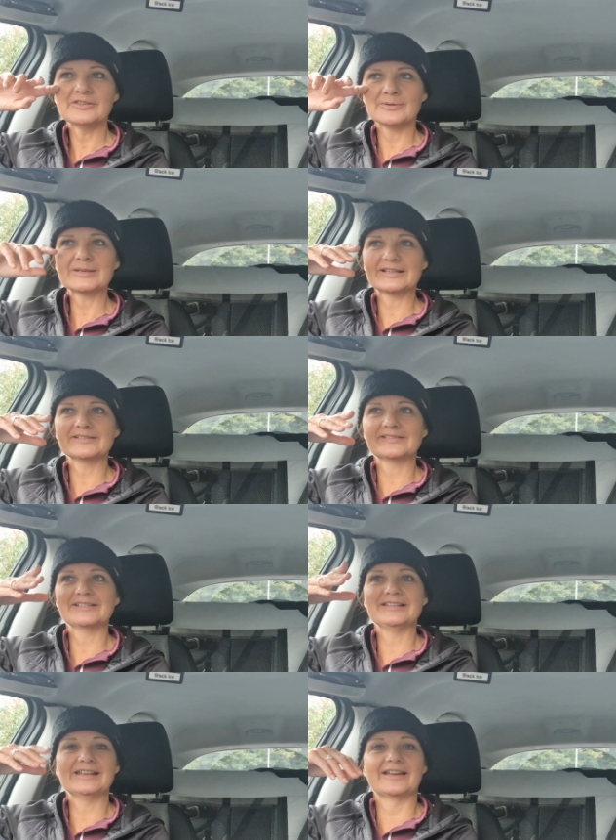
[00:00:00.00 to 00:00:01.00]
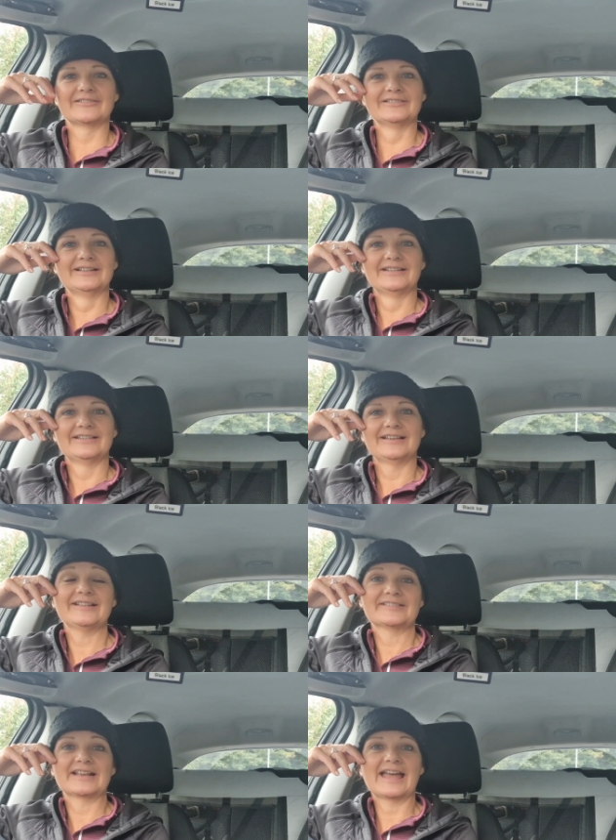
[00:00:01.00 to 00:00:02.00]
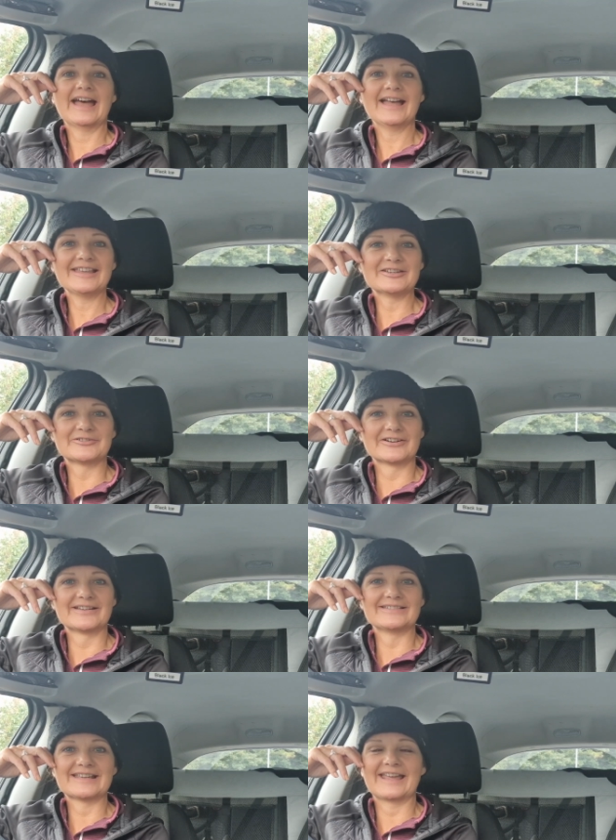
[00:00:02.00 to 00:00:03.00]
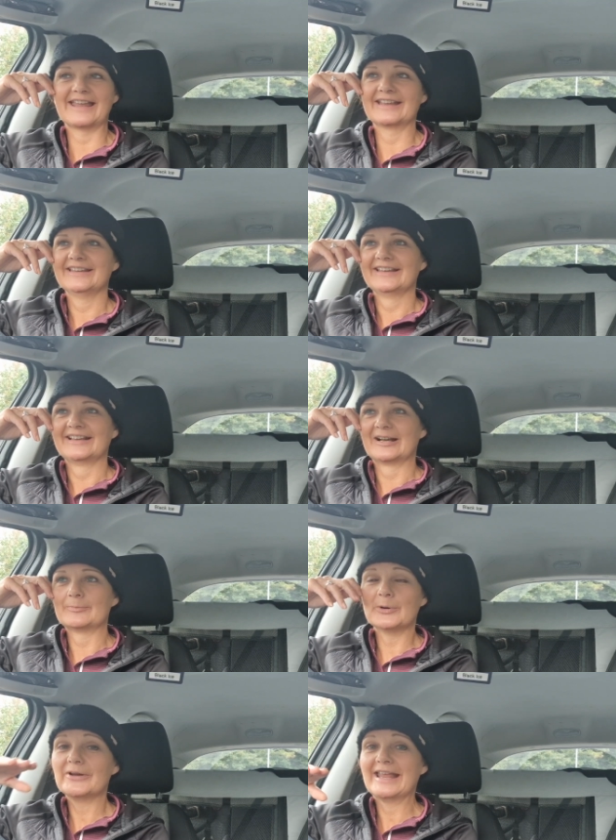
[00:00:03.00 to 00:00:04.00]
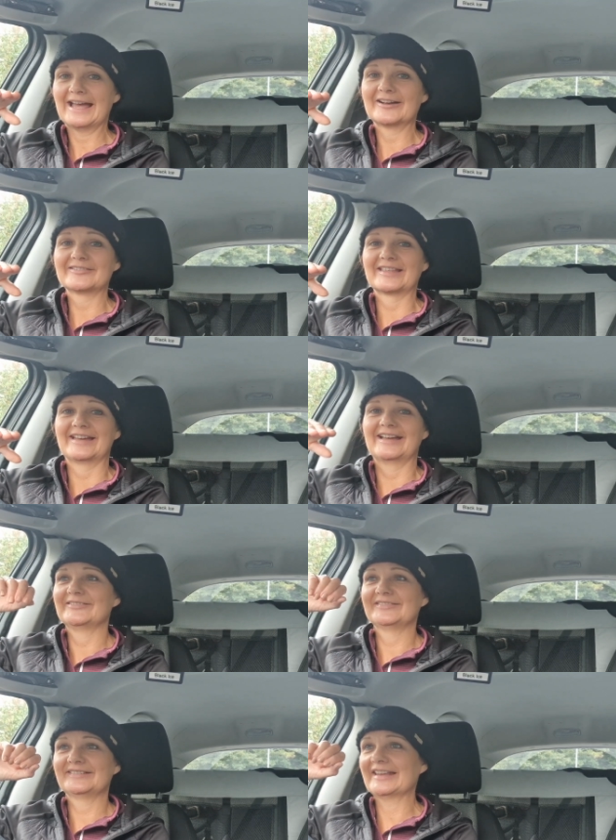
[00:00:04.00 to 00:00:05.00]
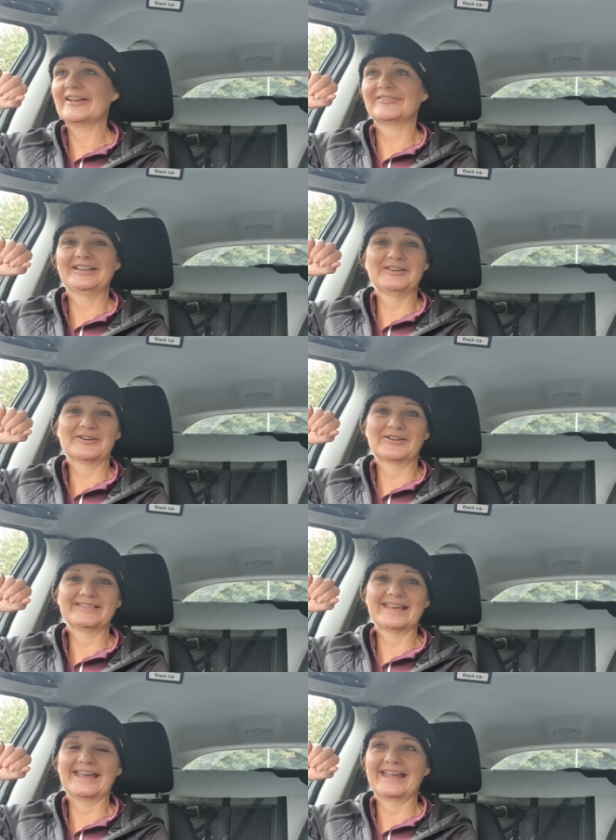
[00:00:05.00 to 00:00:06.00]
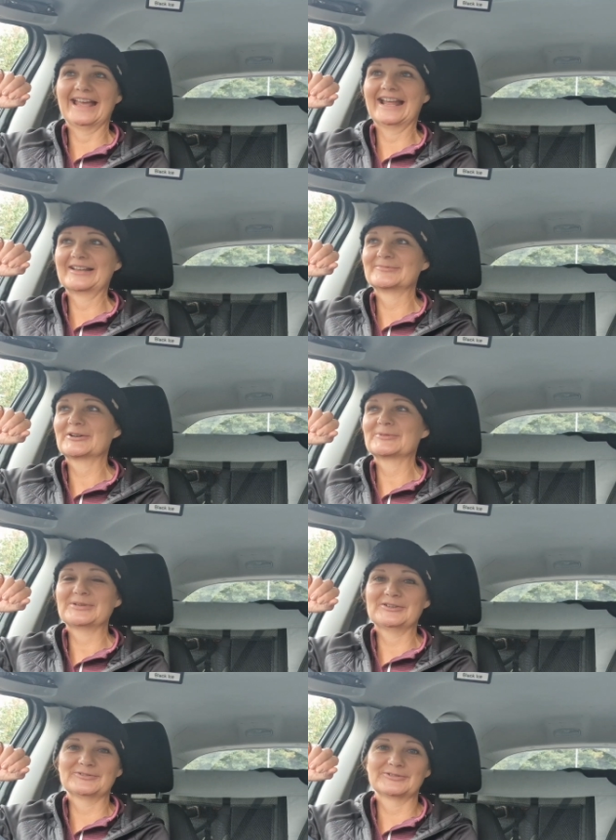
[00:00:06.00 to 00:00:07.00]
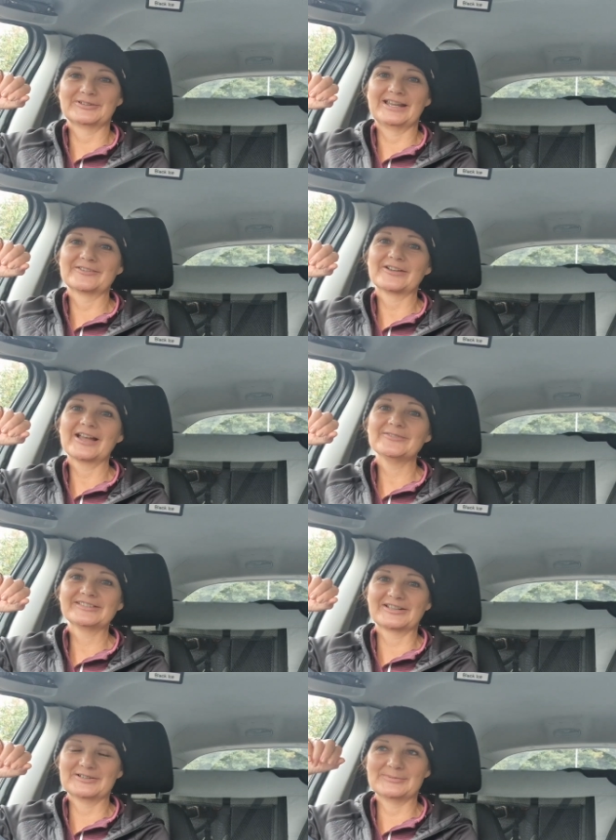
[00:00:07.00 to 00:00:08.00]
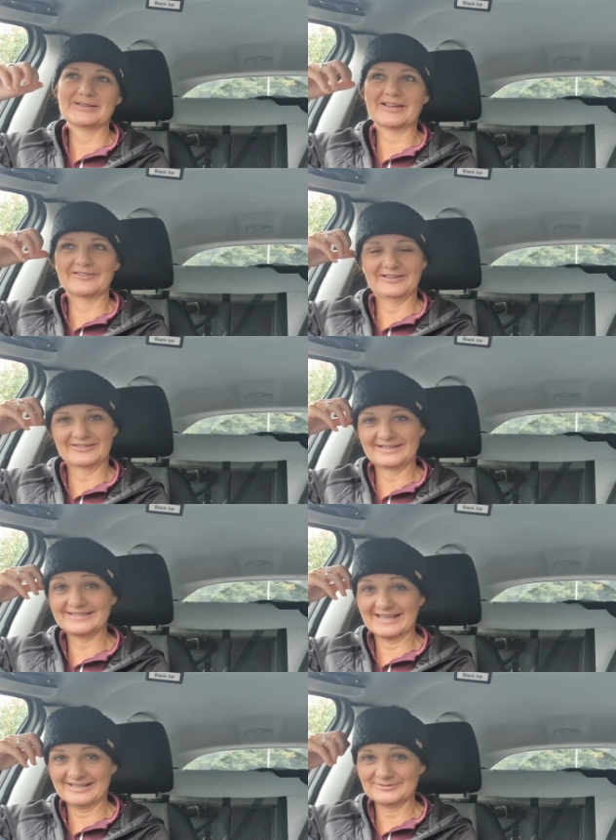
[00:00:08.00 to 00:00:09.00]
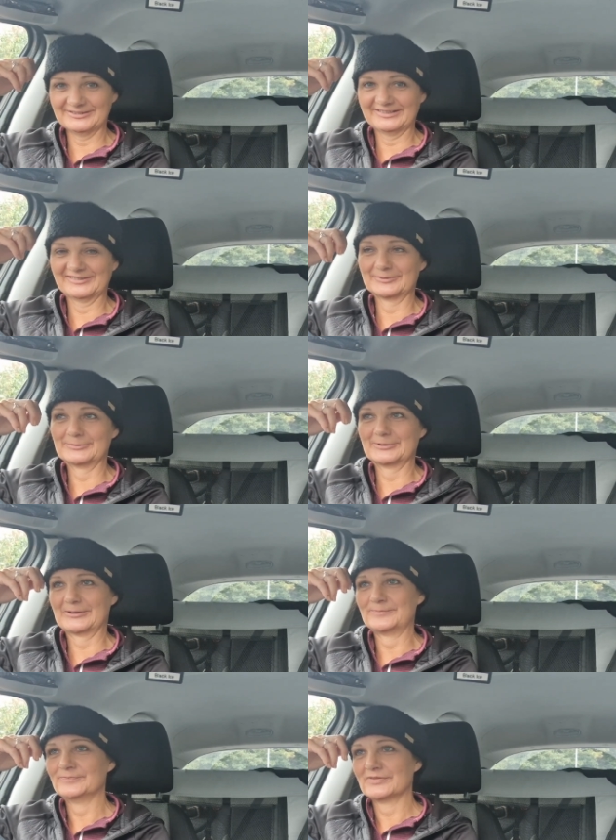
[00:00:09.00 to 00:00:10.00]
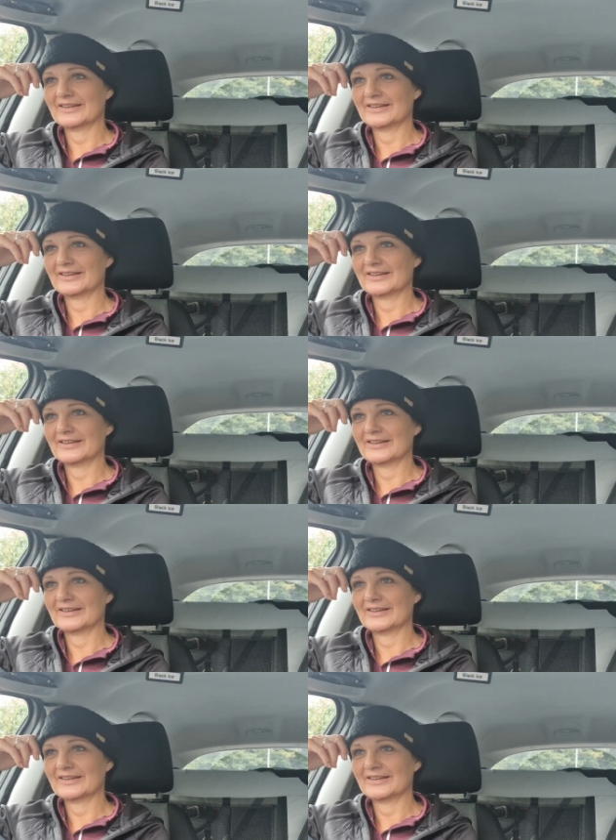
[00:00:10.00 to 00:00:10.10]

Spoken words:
that because, you know, it's a guy you're on a date? I'm putting it out there, there's definitely not a date, and I'm not being funny. If I was going to be going on a date with someone,